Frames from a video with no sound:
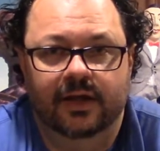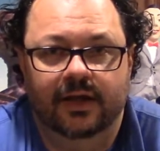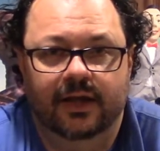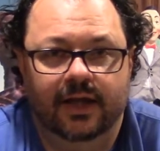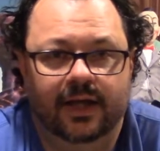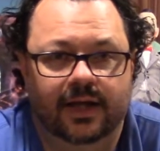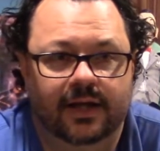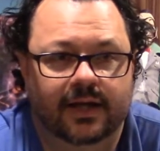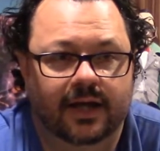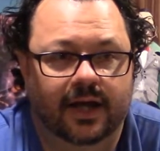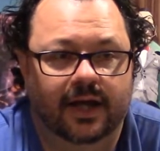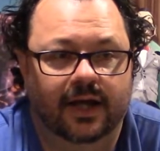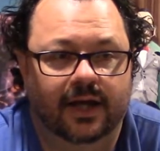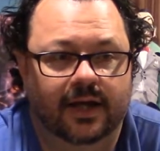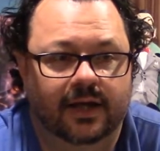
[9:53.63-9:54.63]
And
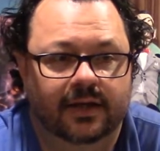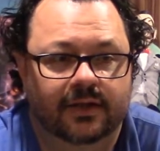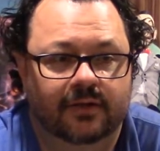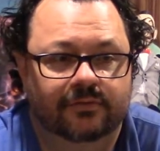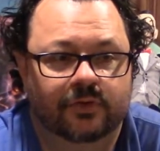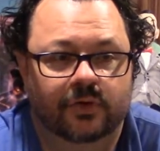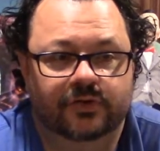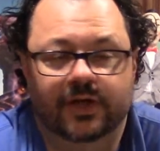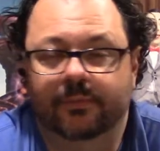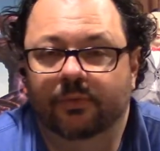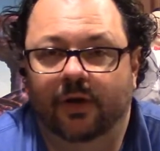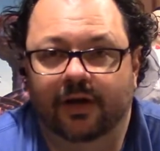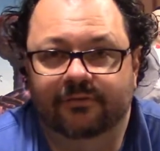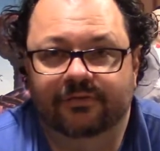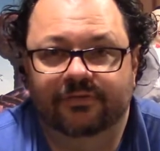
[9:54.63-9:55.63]
uh, of course, I
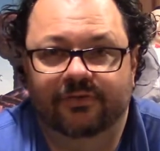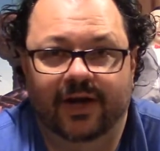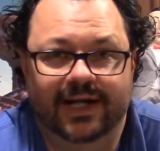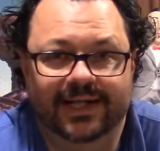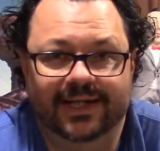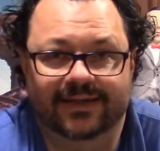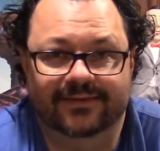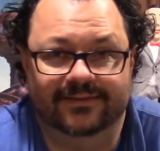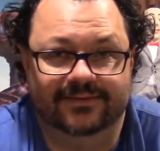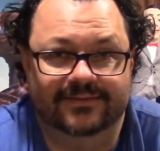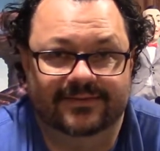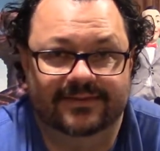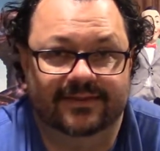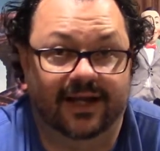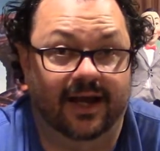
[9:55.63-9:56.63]
brought
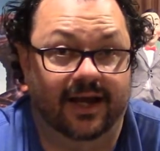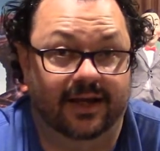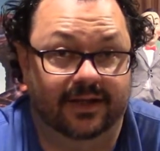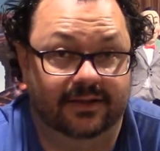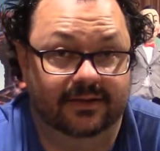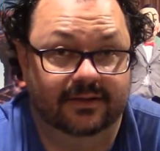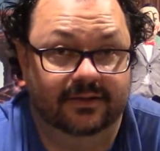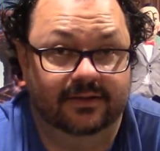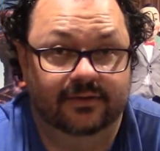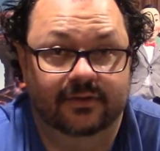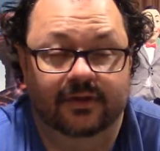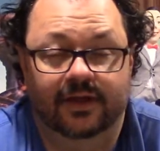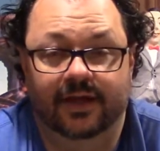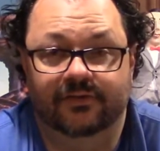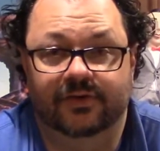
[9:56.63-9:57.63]
Frankenstein
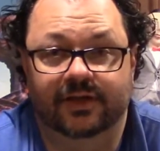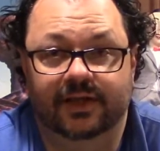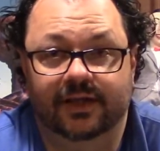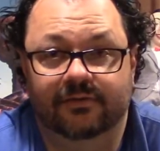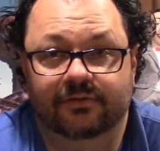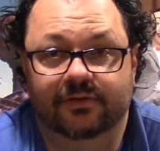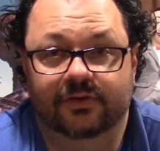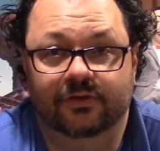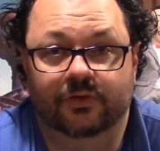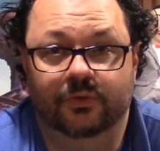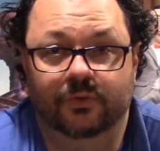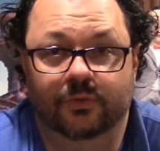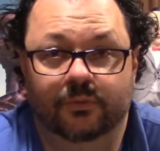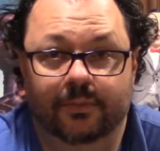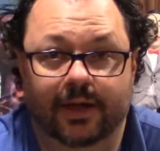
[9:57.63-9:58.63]
as a gift to
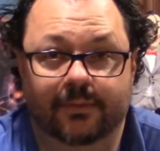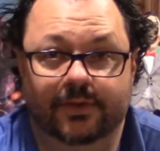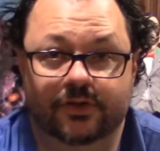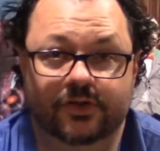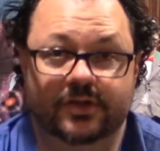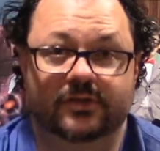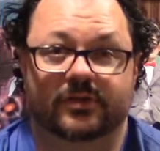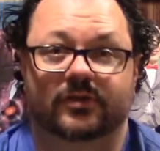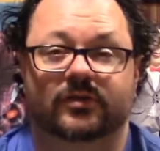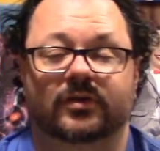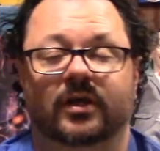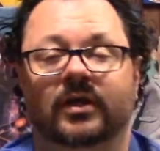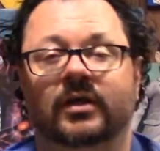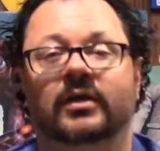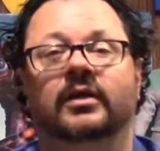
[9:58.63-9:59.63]
baby Jesus.
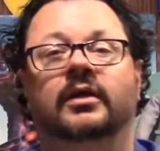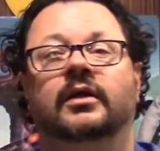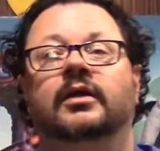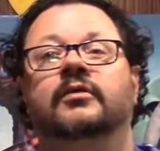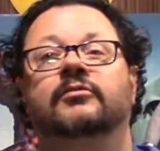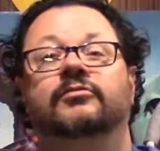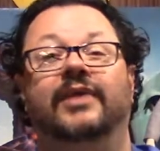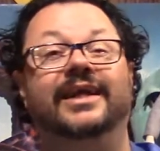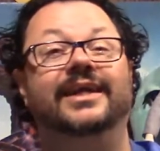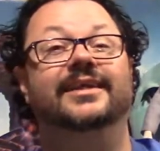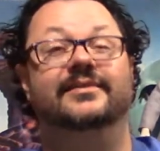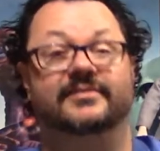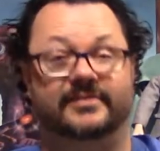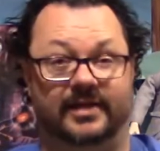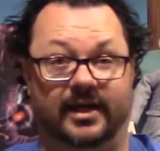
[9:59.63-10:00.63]

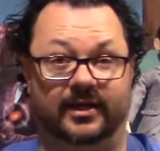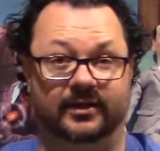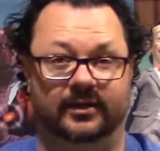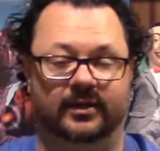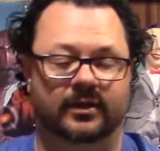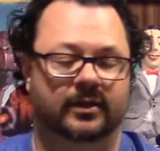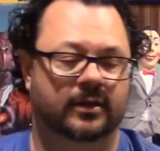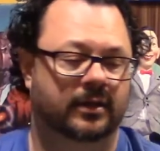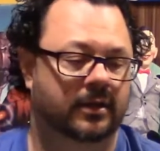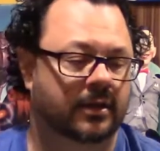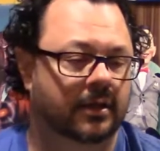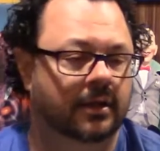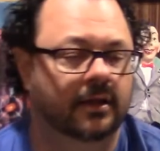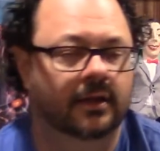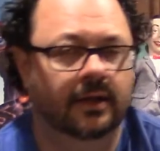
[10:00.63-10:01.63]
Frankenstein.
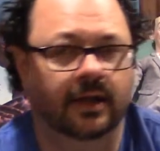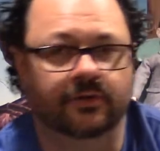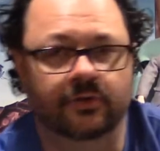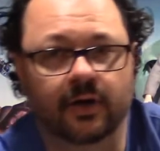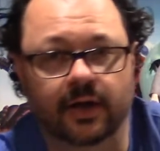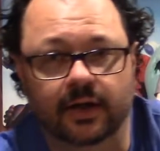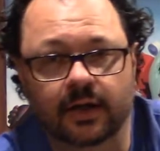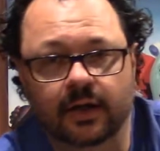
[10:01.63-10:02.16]
That's right.